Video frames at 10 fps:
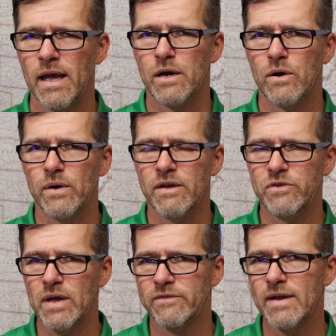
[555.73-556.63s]
You know, if
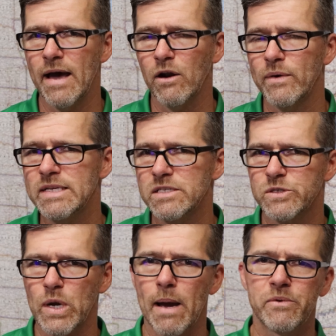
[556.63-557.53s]
you have not already
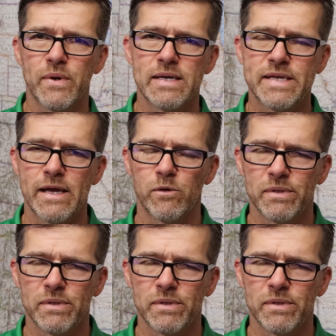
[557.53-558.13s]
subscribed to our channel,